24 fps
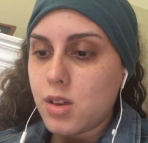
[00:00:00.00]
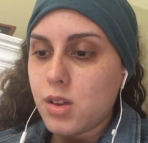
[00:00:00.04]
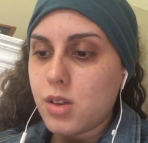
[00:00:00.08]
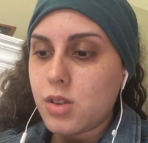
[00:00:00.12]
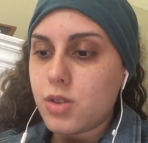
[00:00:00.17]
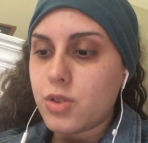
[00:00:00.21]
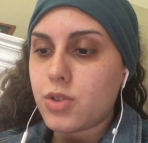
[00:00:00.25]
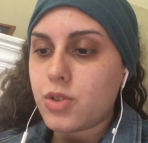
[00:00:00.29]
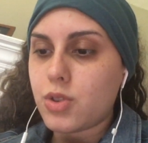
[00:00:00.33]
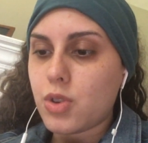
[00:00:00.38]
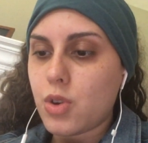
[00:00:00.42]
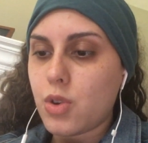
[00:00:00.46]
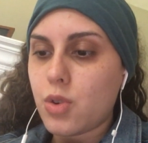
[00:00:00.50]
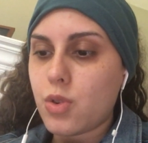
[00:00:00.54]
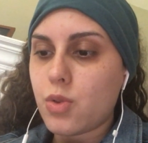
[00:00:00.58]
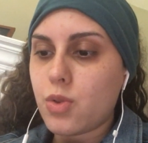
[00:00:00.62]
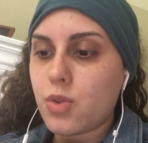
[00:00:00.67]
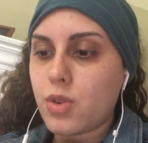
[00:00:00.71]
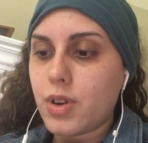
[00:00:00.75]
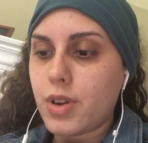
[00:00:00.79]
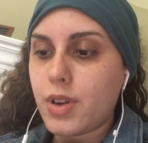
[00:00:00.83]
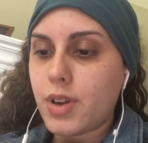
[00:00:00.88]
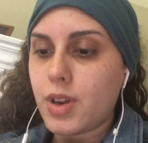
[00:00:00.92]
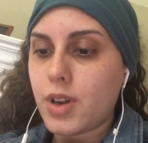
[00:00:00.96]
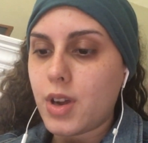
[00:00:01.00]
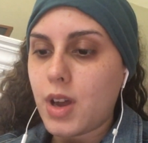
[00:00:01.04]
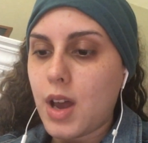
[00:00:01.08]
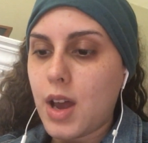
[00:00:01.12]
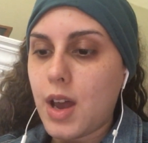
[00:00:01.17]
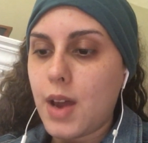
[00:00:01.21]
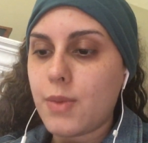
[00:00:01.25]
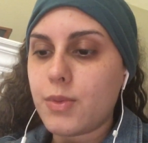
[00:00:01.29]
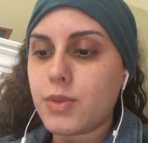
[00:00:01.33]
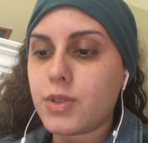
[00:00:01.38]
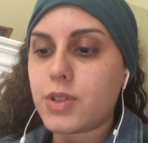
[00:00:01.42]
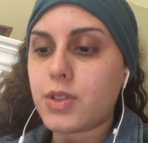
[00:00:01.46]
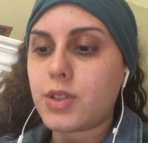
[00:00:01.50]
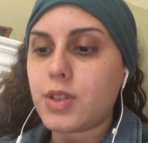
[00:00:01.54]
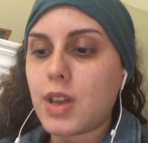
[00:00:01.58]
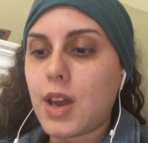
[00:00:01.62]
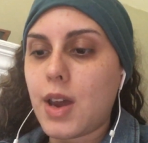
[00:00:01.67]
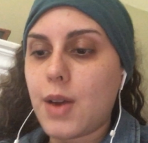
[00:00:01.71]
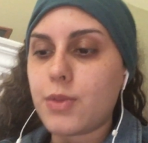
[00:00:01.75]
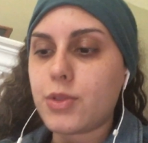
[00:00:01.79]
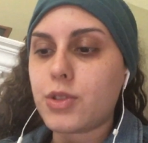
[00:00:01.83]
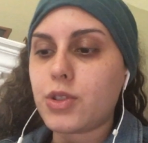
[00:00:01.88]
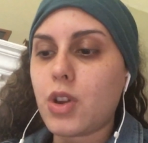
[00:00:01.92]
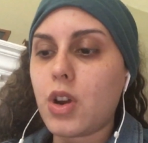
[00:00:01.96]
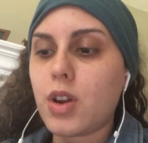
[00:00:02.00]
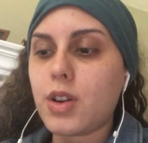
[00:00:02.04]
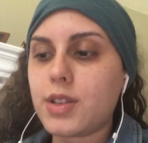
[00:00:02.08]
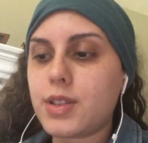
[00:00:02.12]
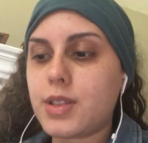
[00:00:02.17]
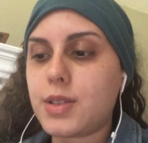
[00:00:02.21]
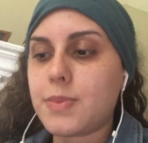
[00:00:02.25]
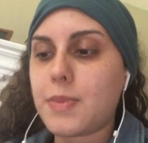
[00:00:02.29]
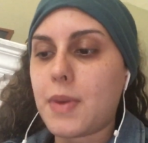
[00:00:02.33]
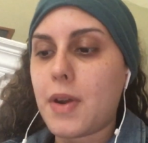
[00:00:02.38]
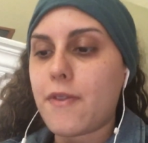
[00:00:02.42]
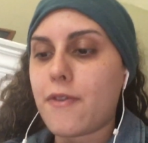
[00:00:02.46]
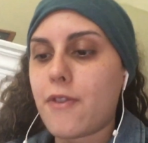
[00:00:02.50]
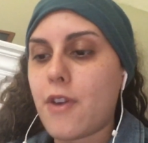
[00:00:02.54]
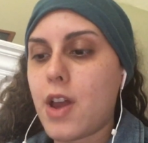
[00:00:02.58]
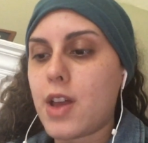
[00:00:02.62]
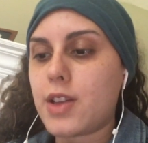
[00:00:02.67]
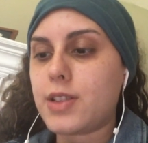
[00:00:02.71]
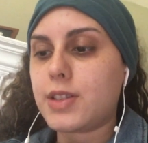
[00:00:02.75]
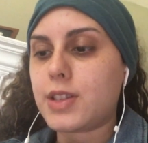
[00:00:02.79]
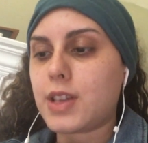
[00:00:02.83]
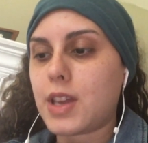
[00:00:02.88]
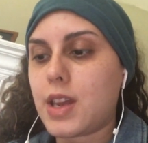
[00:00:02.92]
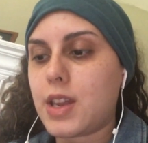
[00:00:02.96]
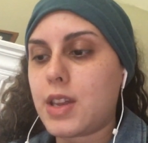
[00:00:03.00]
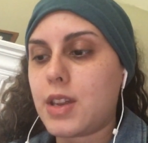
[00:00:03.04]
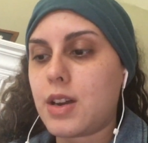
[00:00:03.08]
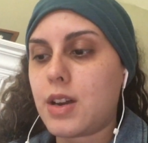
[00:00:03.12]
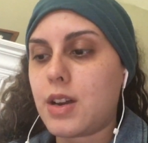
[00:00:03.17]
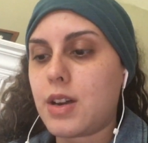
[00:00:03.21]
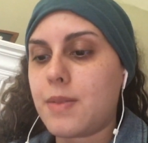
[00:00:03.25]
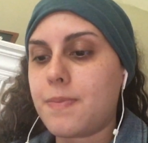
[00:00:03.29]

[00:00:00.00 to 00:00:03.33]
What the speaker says: So I was talking to my friend, and